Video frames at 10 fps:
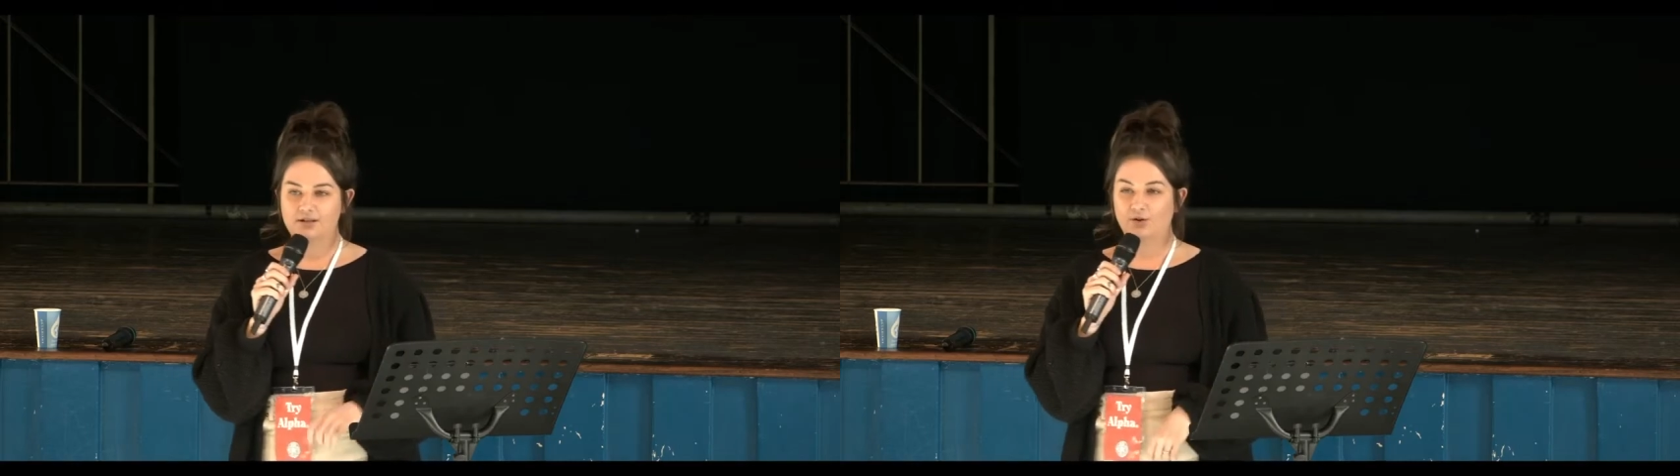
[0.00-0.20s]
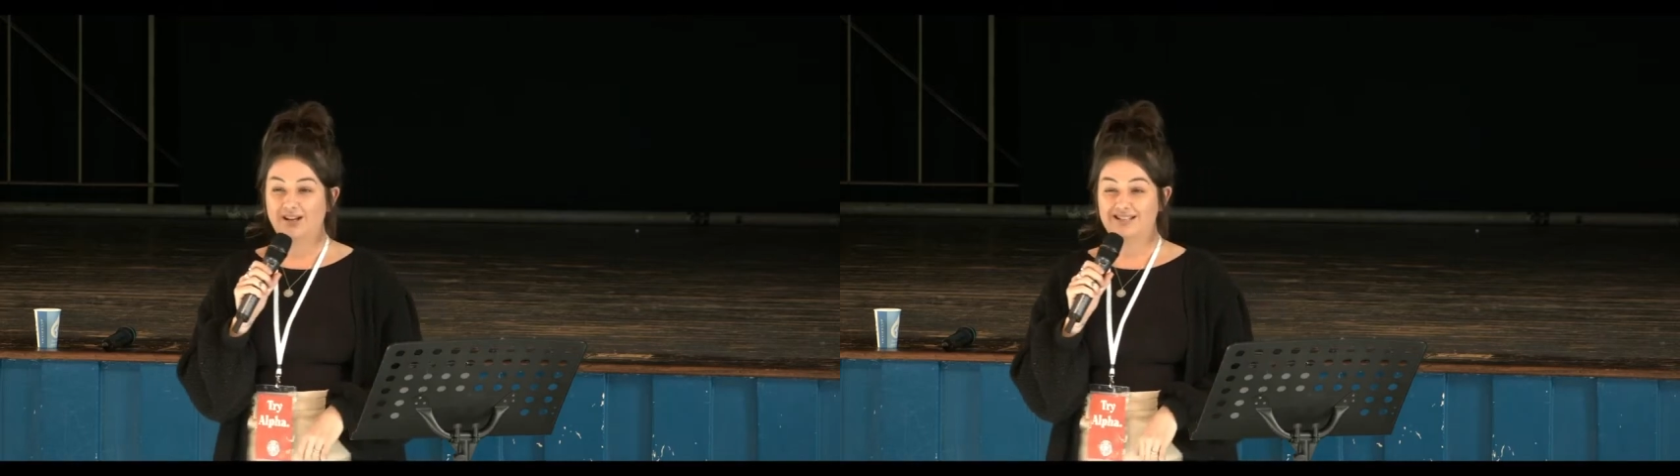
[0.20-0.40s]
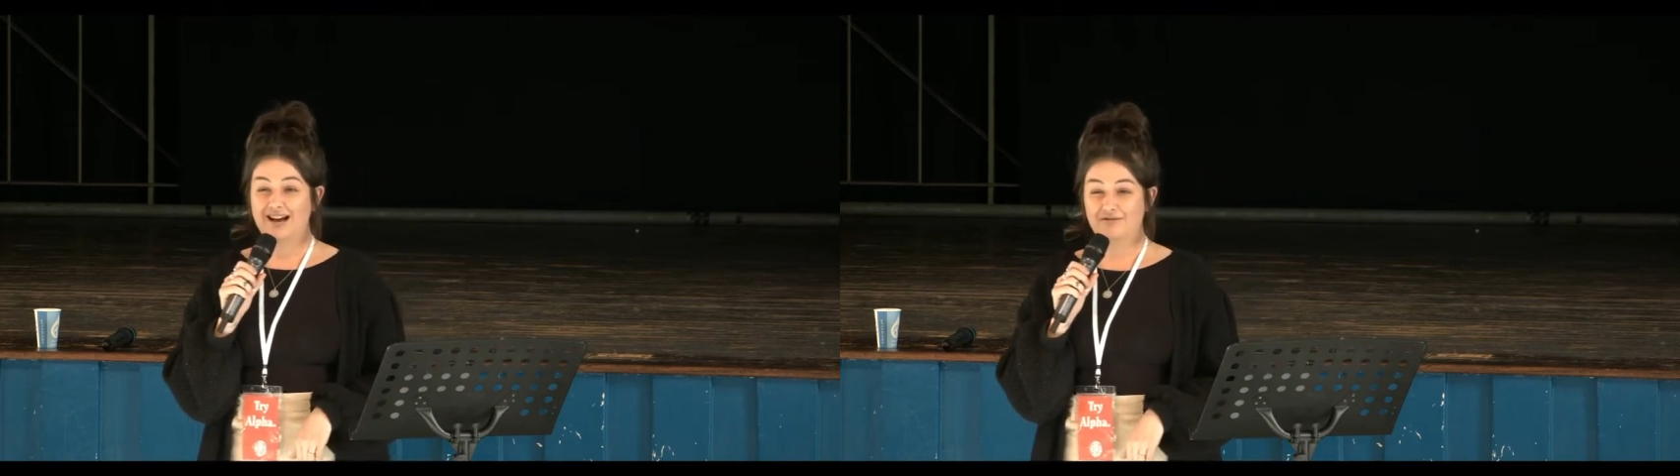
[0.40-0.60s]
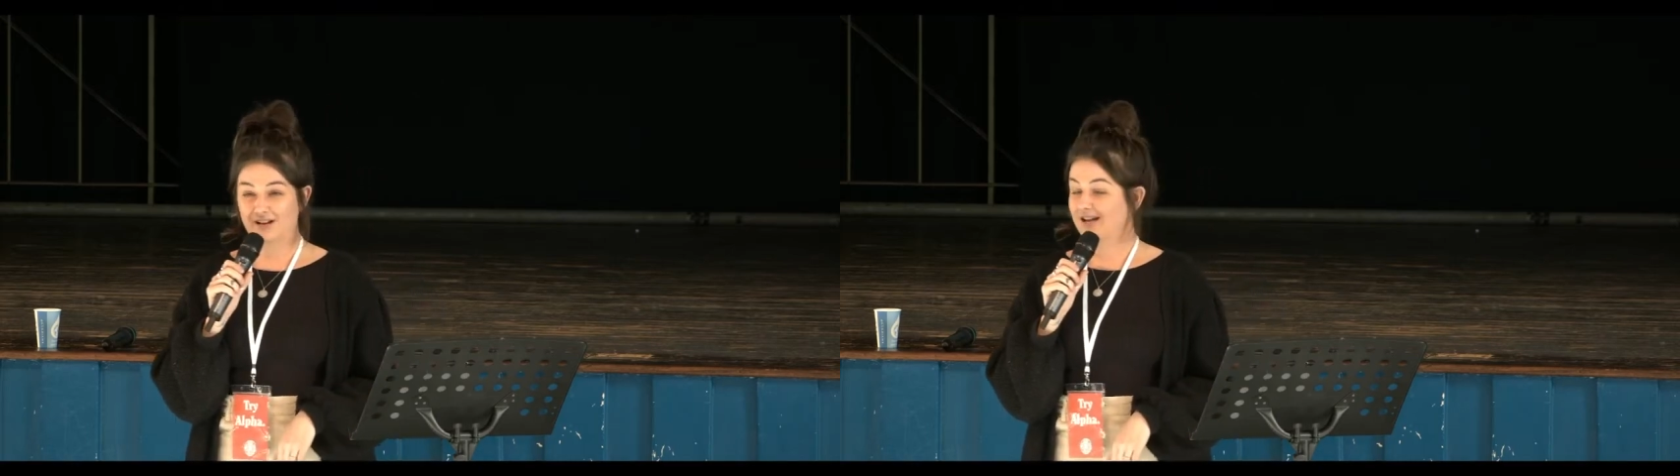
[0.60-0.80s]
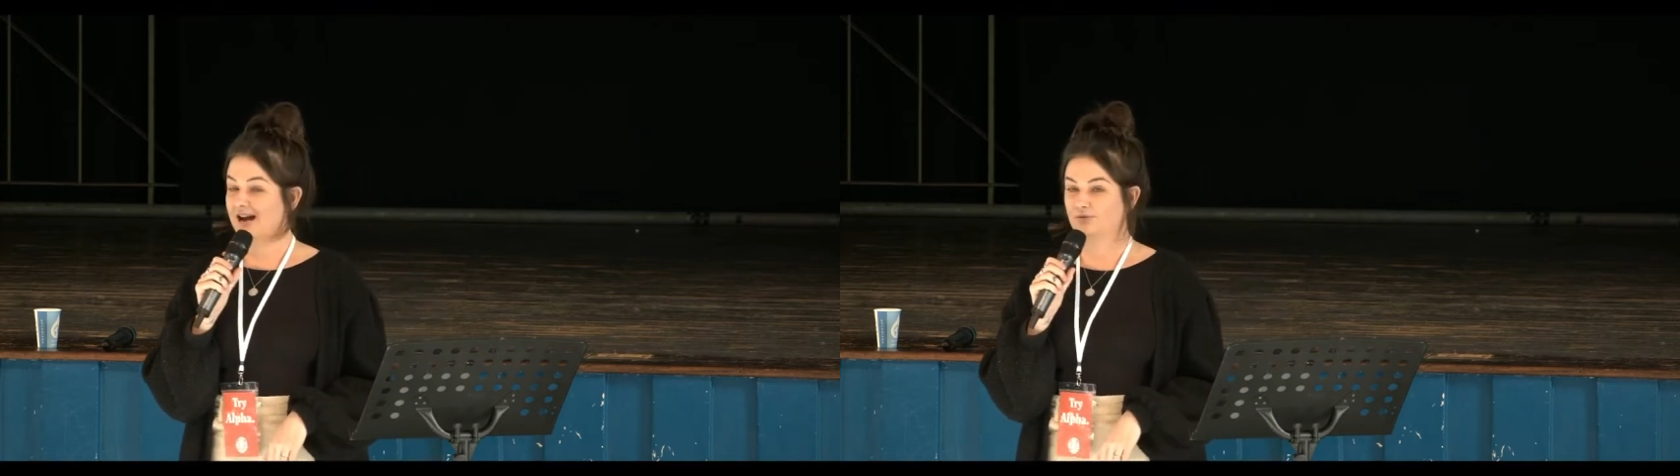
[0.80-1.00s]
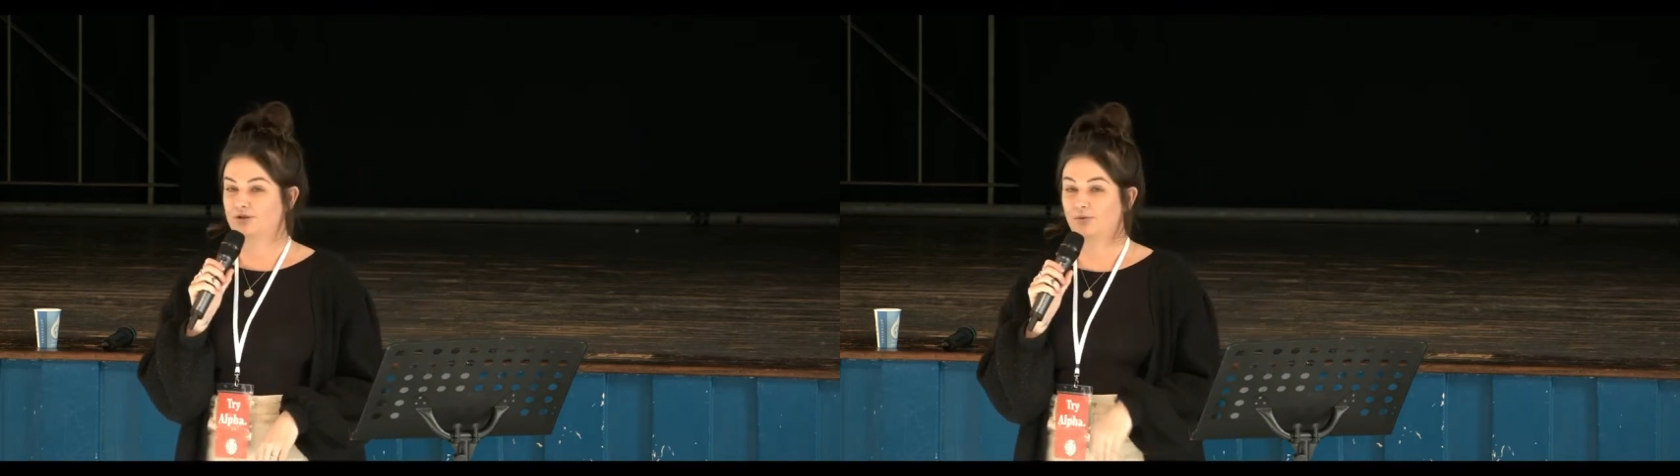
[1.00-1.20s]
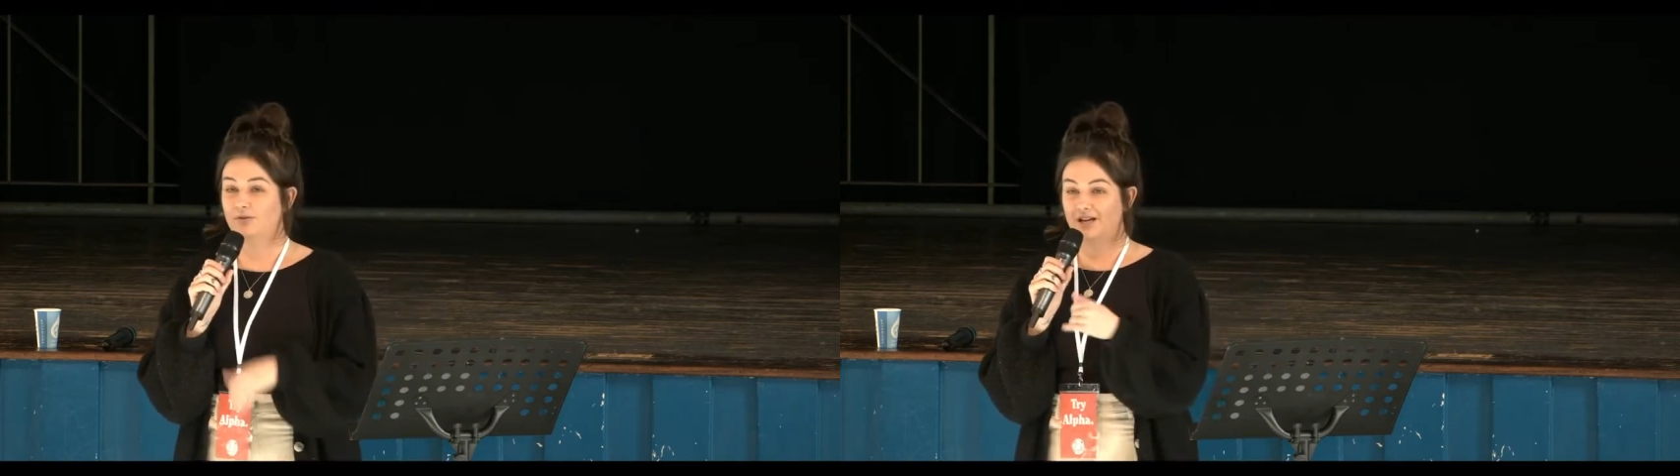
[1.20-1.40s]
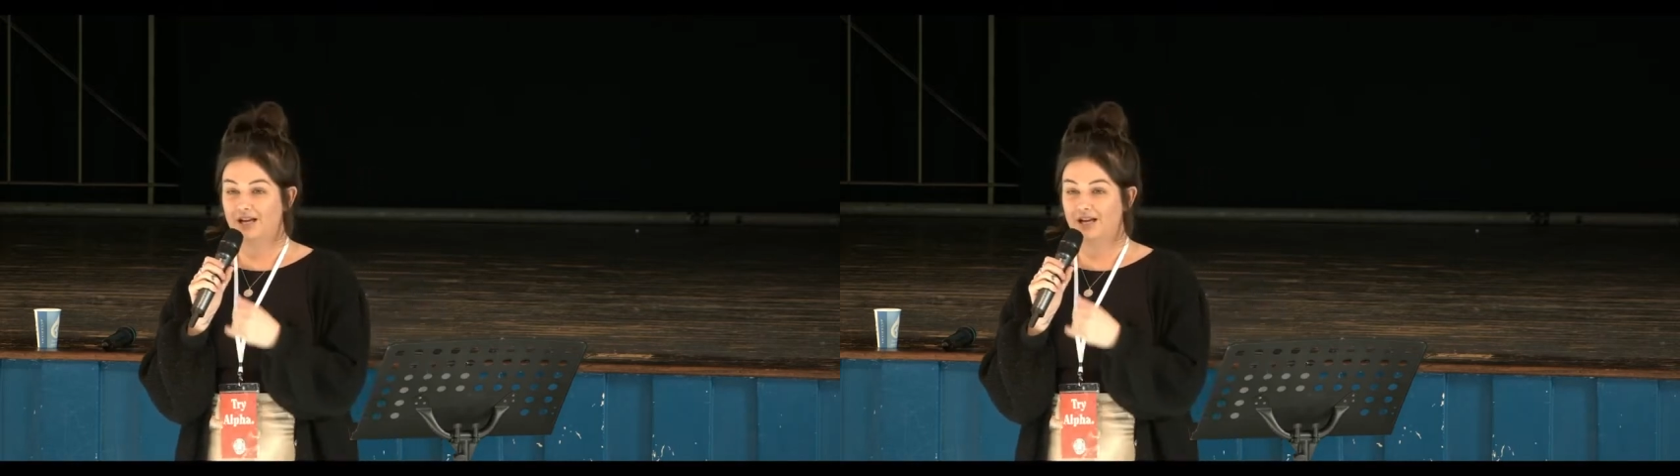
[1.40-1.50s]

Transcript: longing to have an encounter with